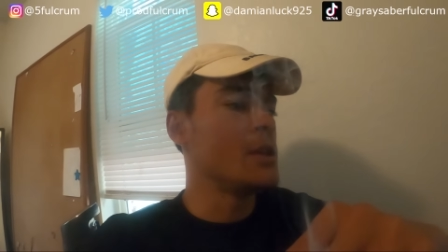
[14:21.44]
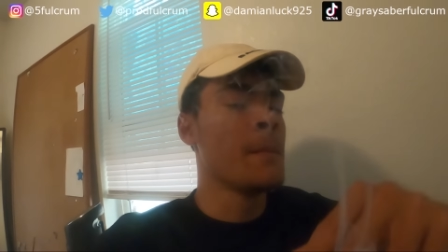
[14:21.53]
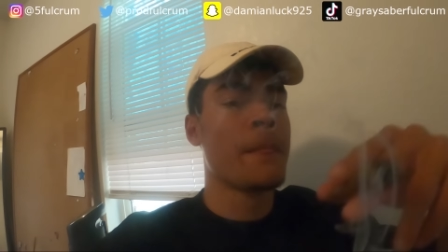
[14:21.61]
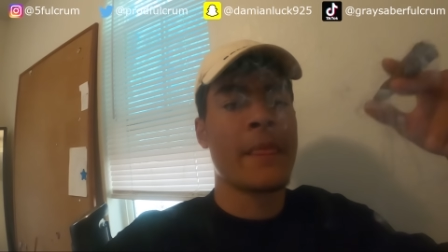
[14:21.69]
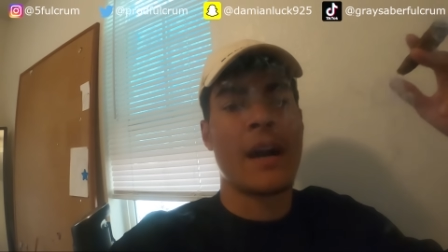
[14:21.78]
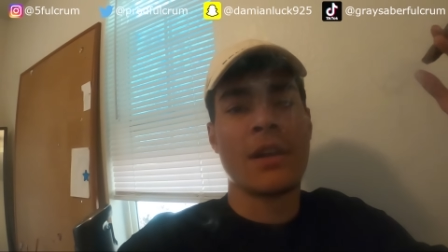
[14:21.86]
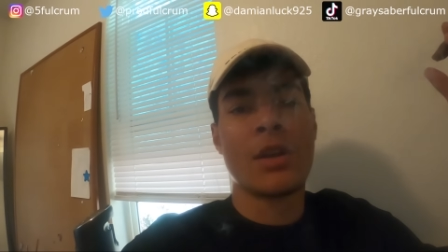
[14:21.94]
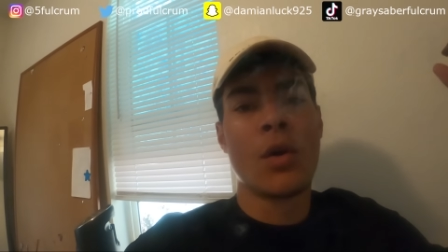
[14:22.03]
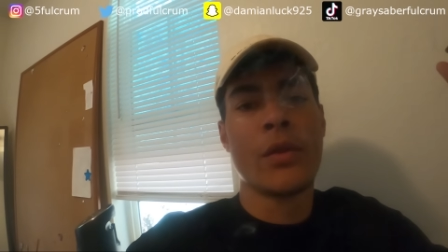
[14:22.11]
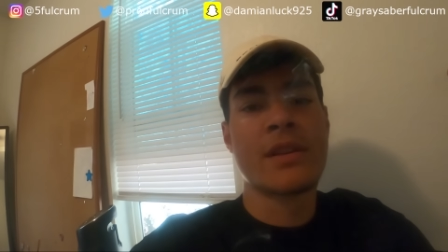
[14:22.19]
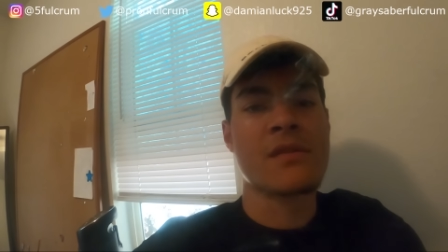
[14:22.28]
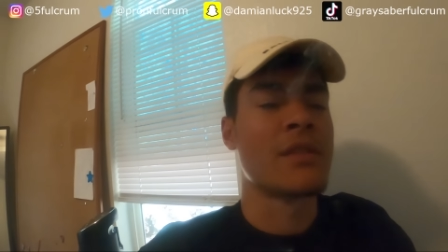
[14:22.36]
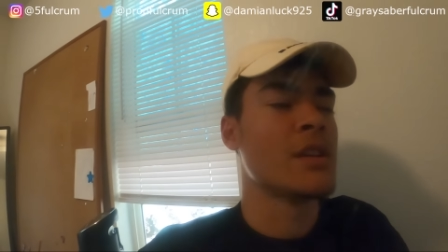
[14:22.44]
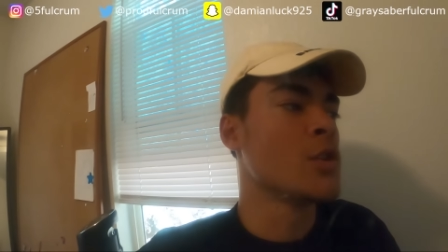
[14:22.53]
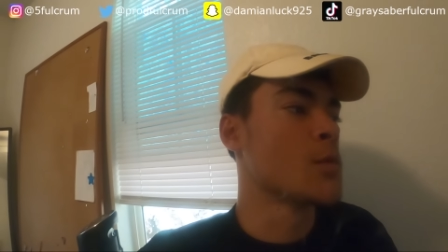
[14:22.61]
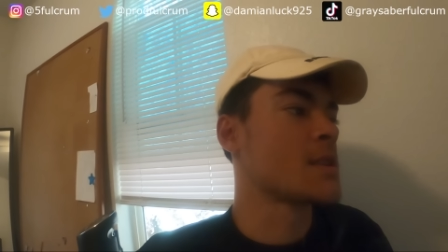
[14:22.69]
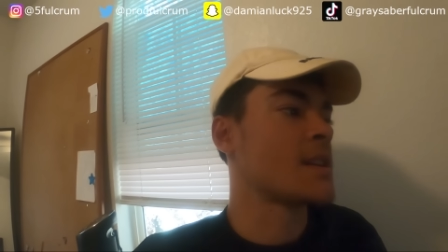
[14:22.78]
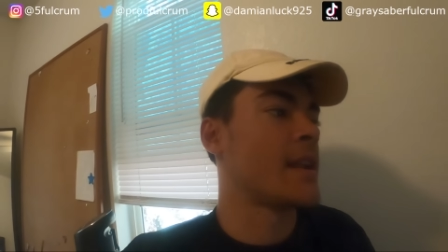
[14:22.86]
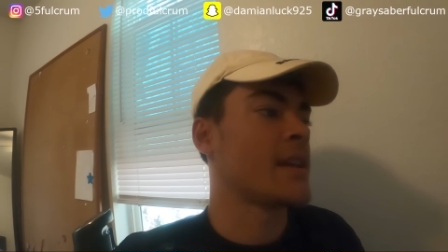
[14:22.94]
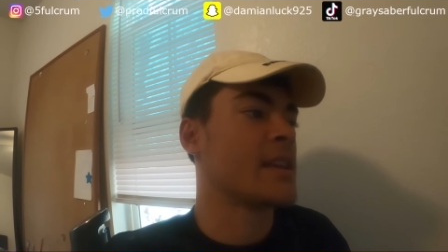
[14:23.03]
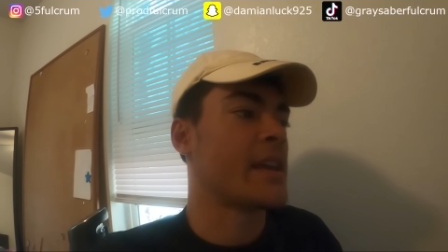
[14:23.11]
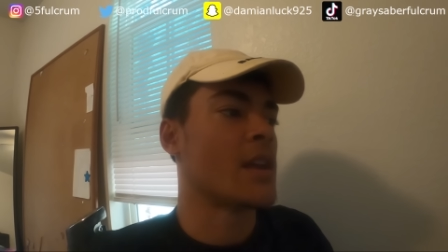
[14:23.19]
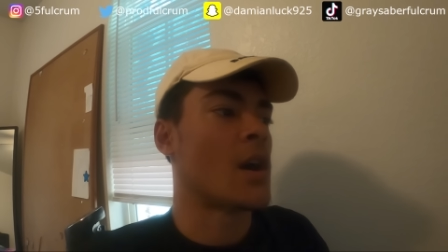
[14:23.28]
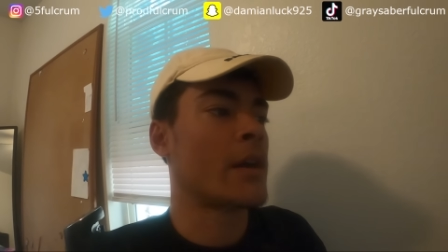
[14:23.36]
me? I know this video was kind of
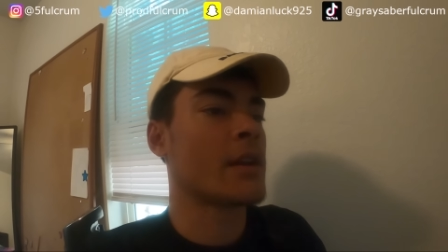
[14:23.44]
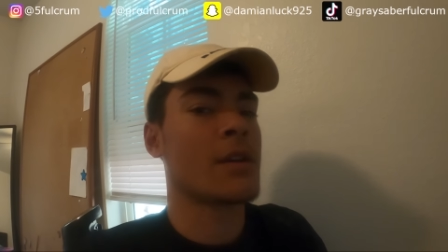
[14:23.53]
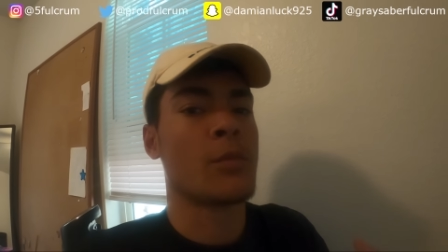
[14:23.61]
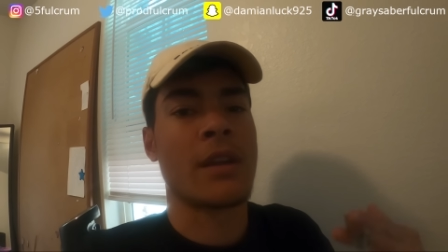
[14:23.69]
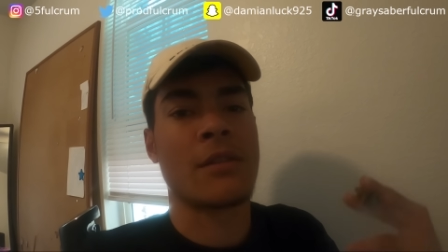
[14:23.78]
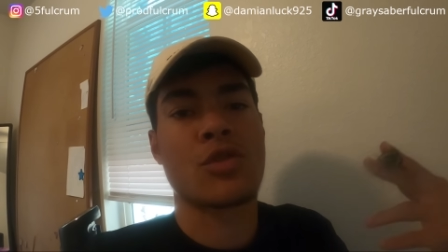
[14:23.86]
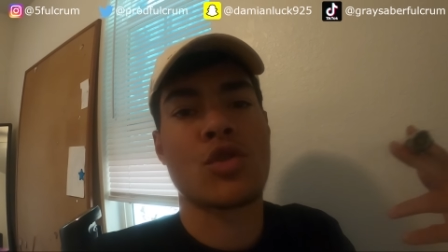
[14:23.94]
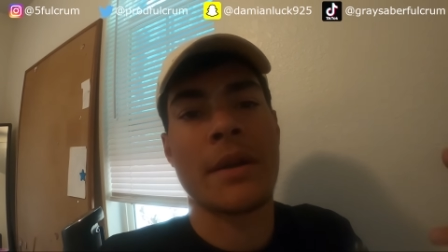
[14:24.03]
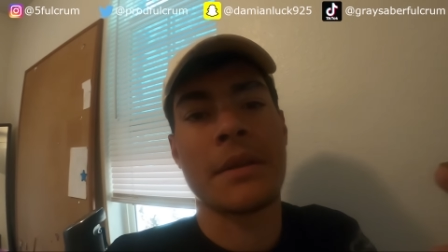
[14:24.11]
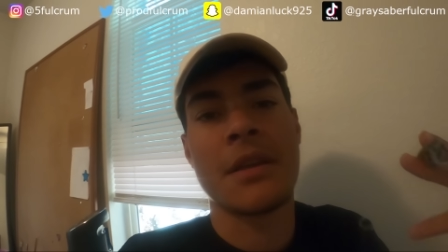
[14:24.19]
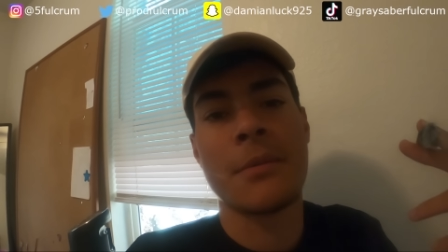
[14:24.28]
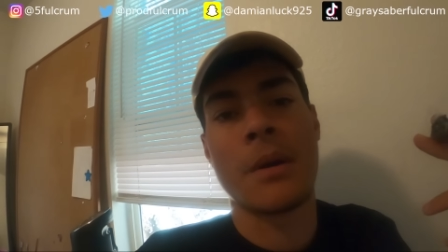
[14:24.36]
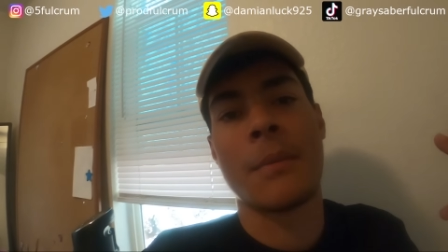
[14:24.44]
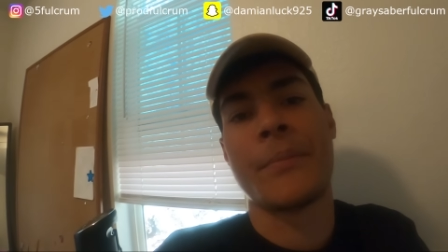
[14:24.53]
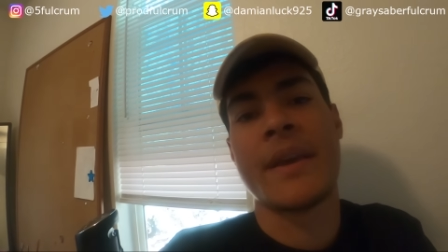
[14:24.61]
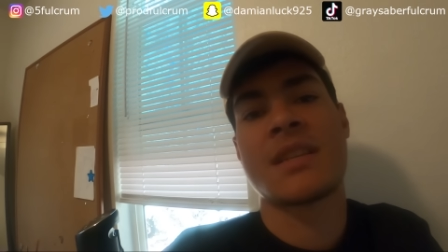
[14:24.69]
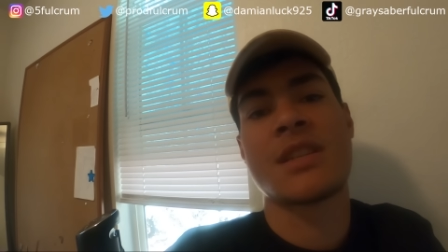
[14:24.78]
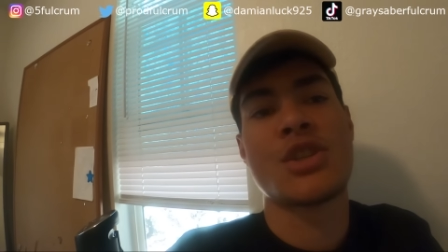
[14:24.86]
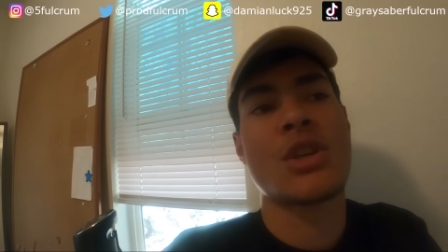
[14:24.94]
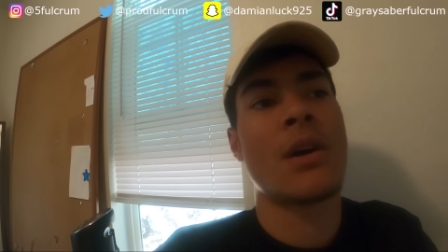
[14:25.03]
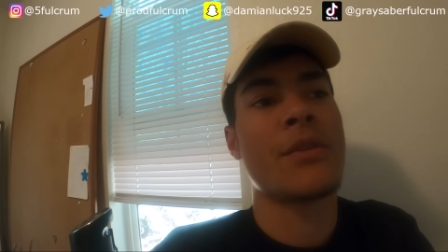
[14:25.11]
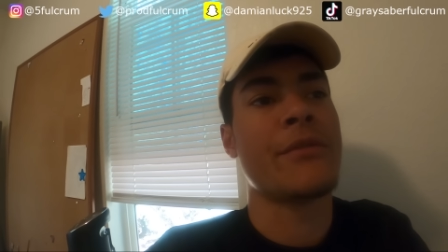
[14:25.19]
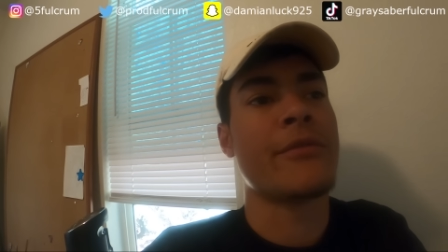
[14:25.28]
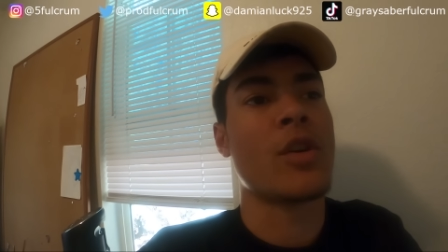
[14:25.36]
chaotic when I was trying to get my message
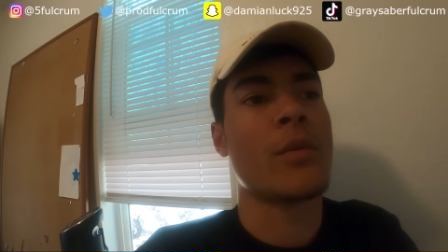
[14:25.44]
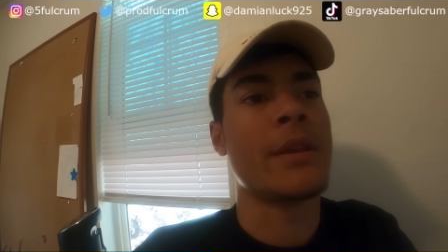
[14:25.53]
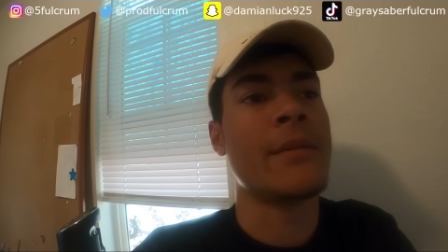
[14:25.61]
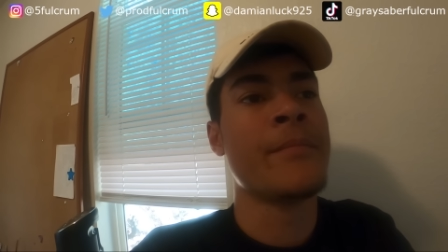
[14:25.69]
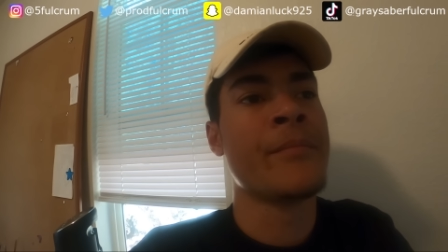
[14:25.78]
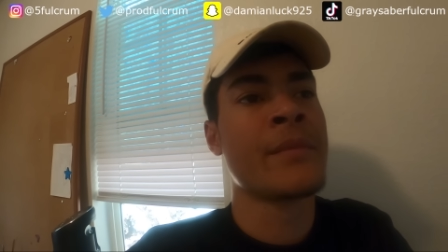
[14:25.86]
out, you feel me?